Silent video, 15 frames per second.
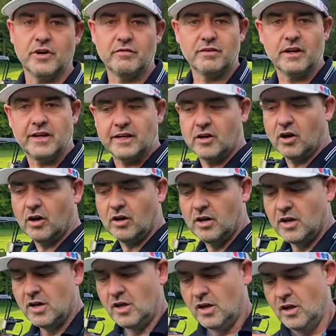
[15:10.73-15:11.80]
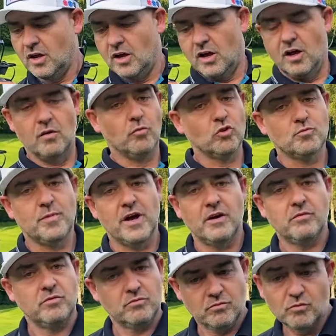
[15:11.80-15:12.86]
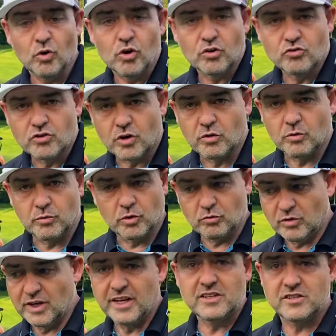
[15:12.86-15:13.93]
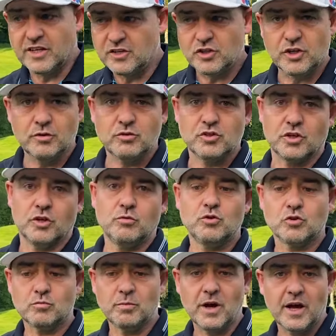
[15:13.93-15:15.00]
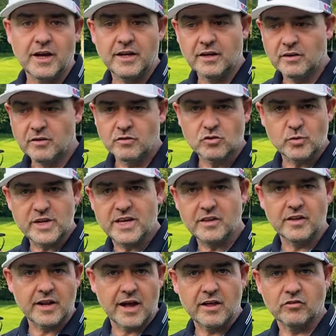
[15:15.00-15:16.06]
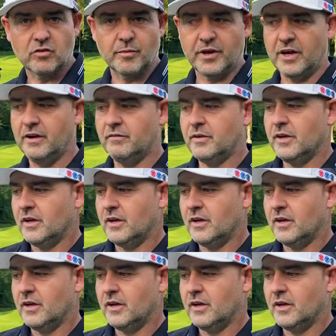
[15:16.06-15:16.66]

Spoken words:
He felt he got a much better, more controllable release that he's used to just by tweaking the dials a bit.